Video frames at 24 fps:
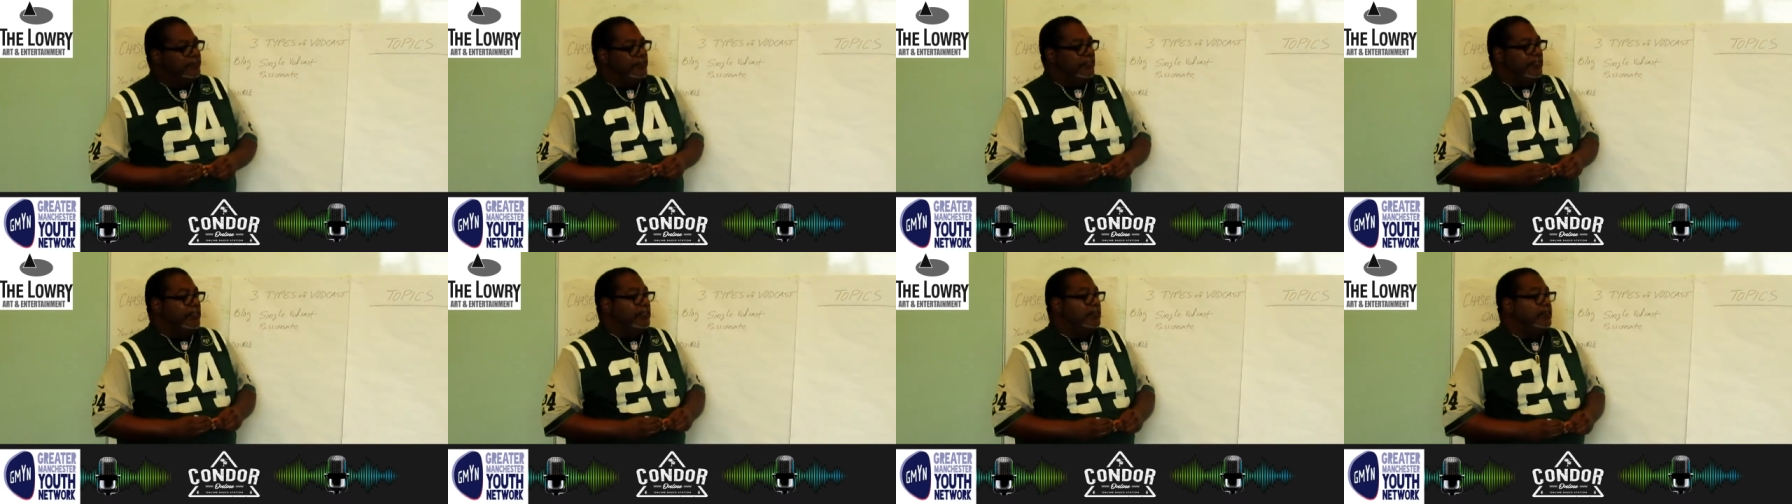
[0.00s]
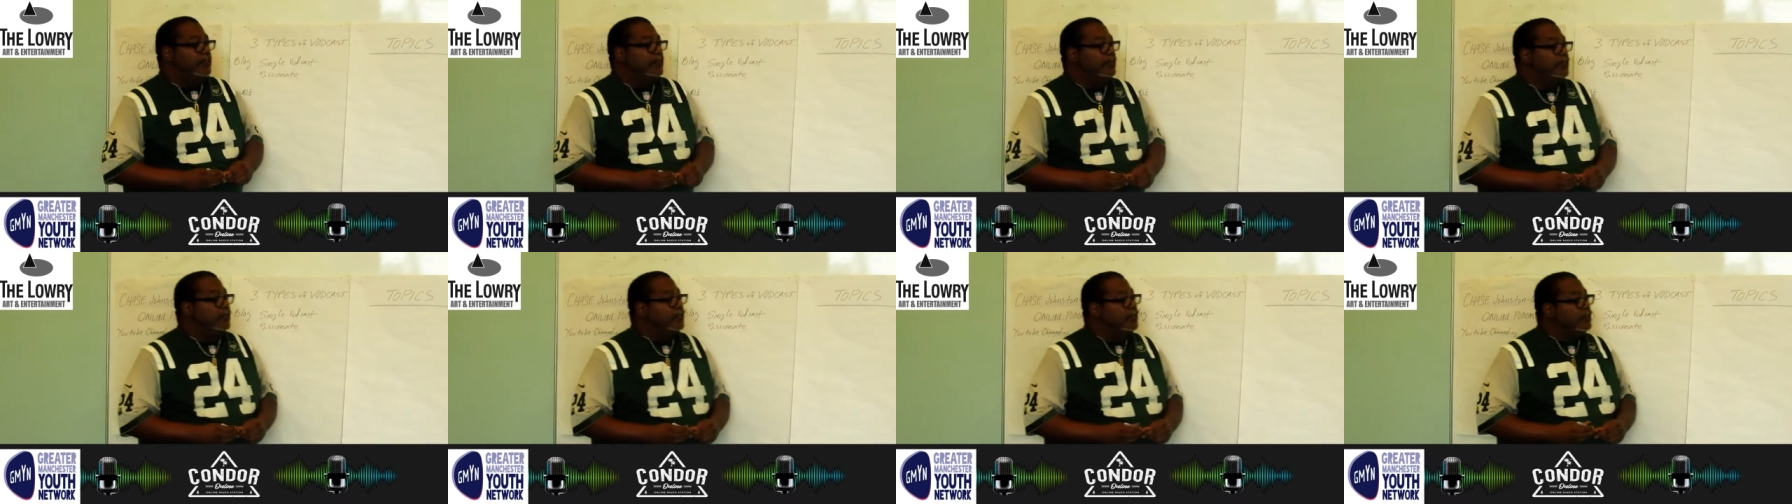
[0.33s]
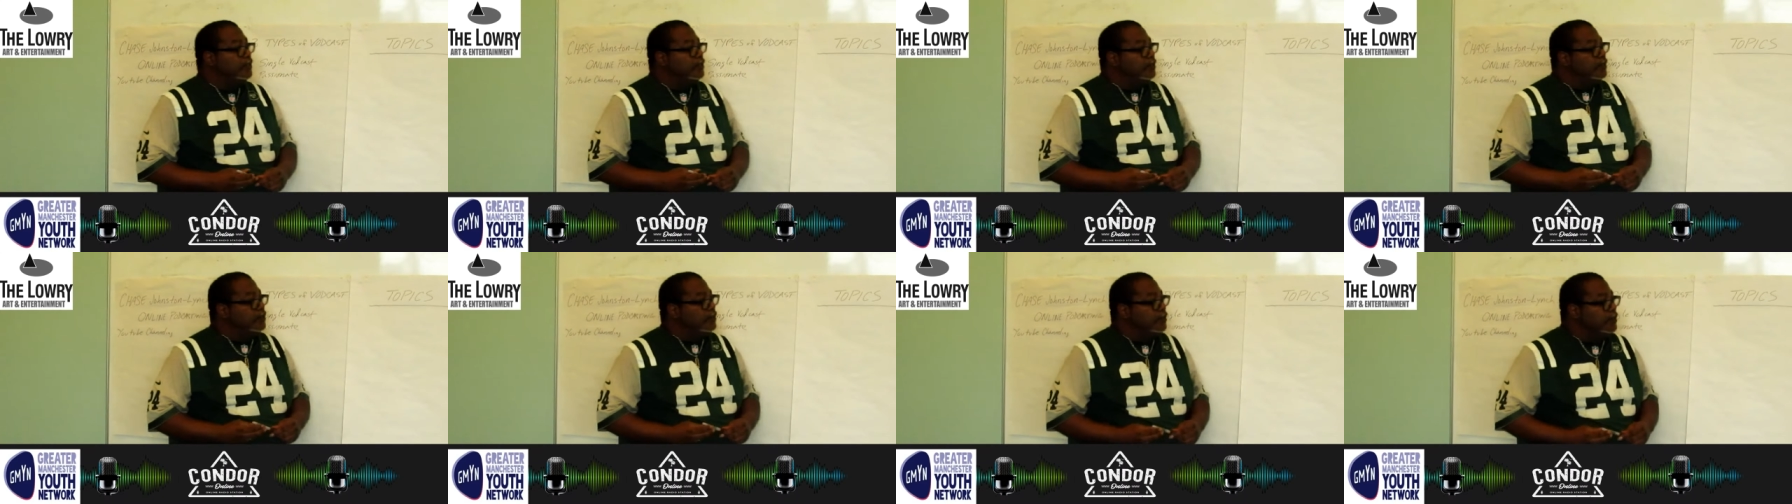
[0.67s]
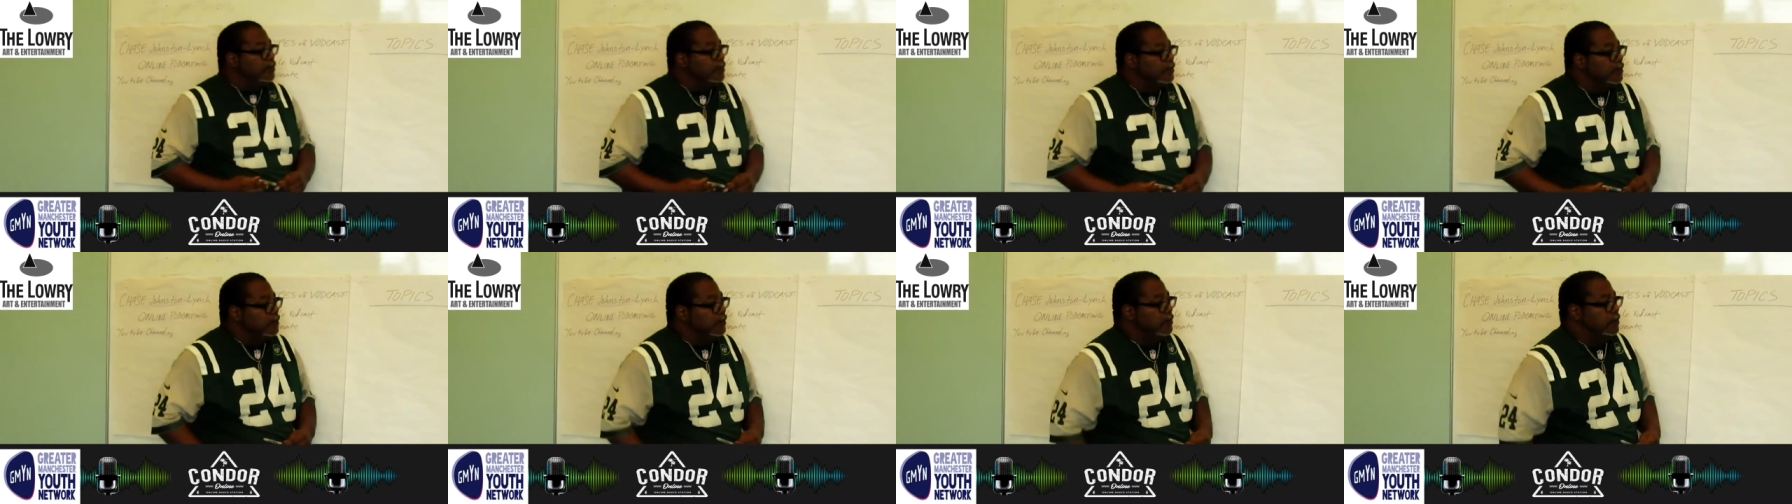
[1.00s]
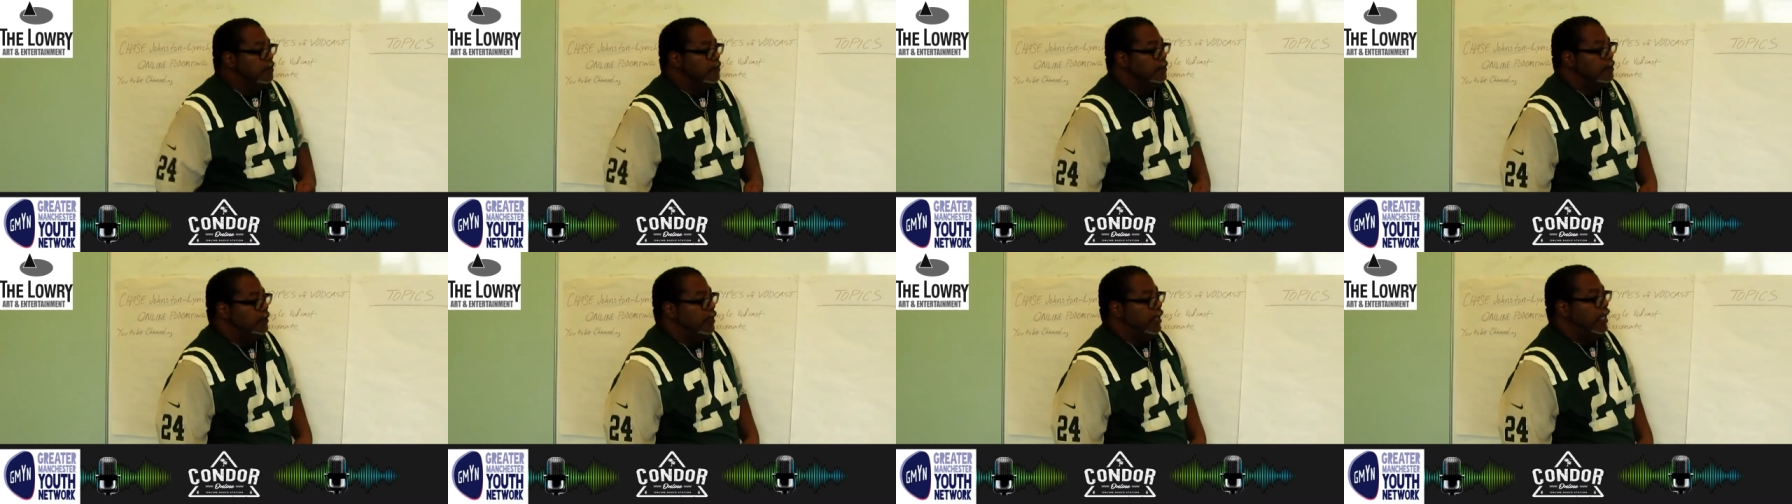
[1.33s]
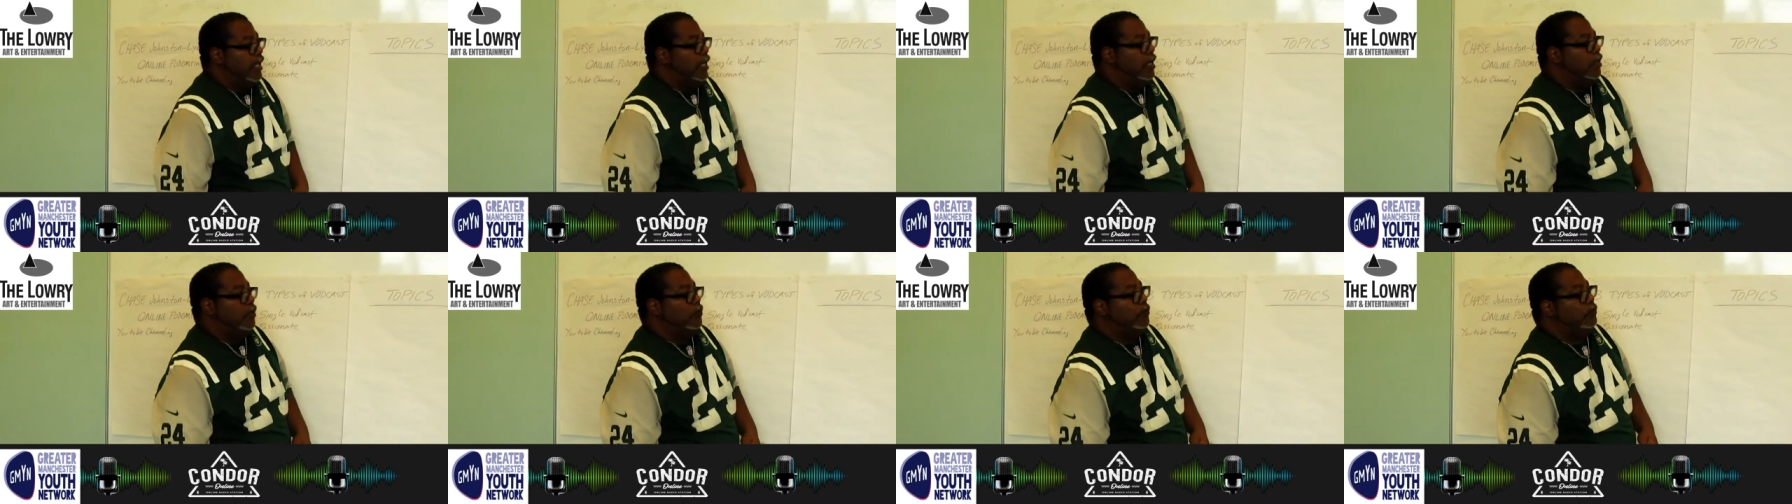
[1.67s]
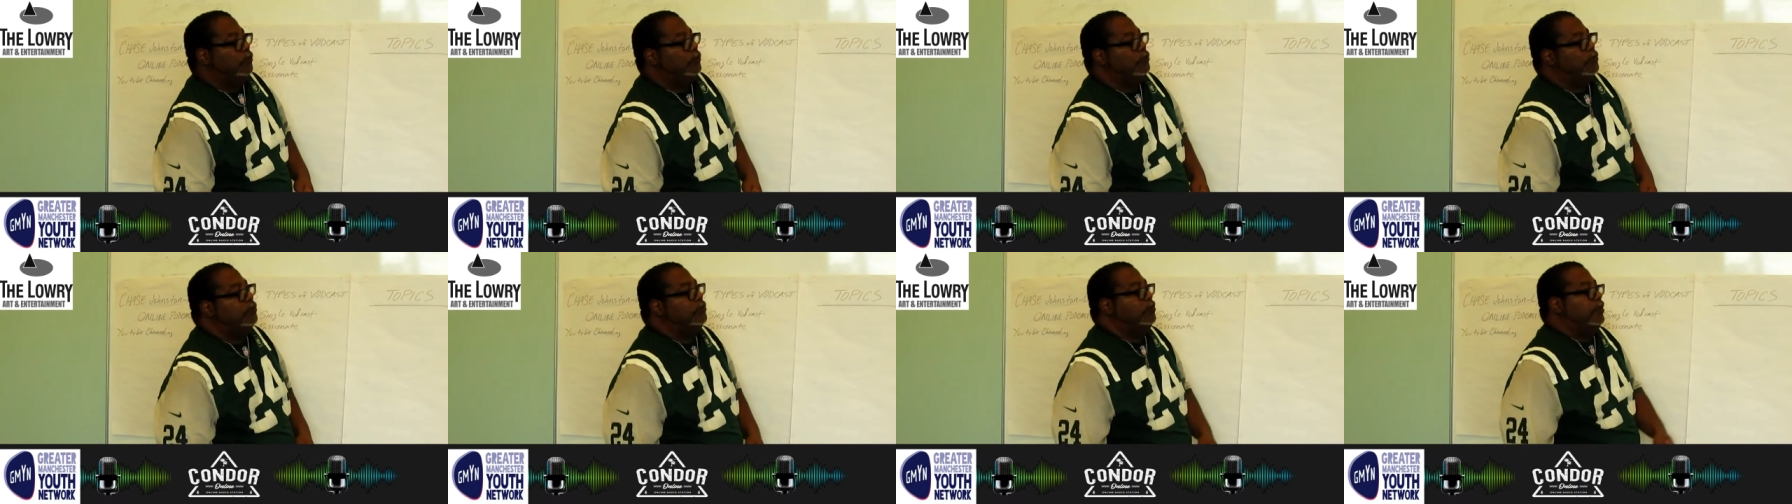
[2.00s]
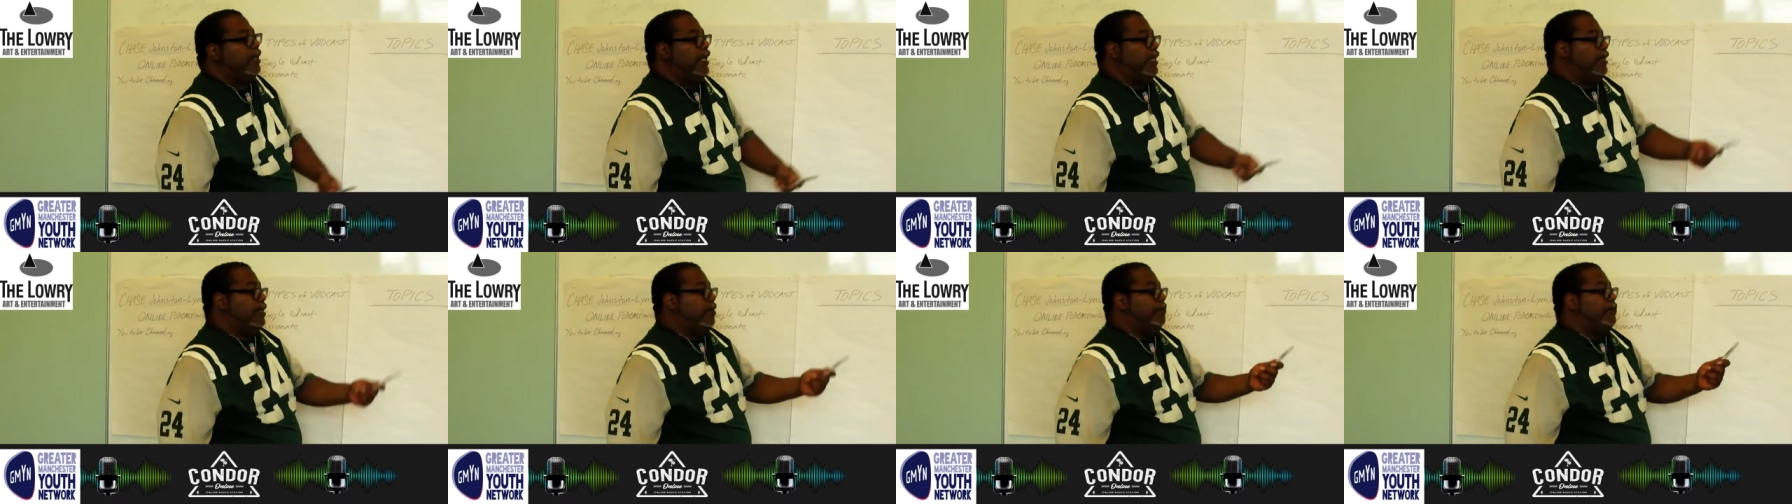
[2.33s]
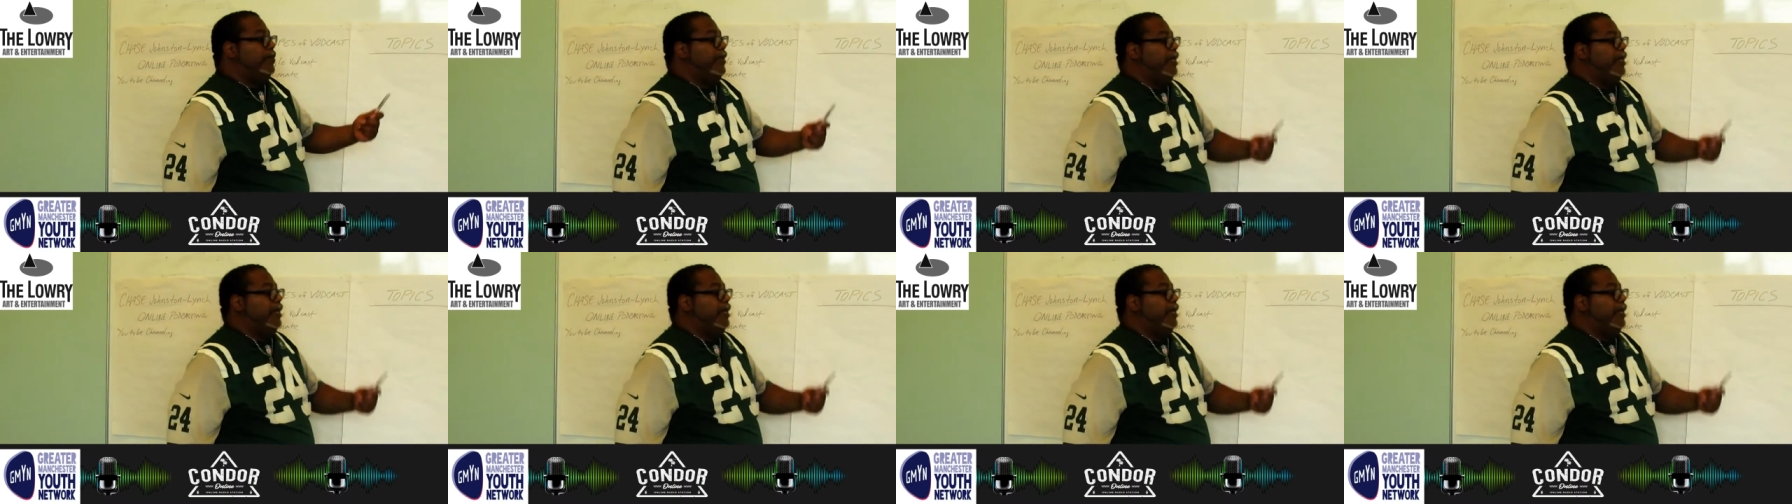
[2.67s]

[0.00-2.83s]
see, you know, like up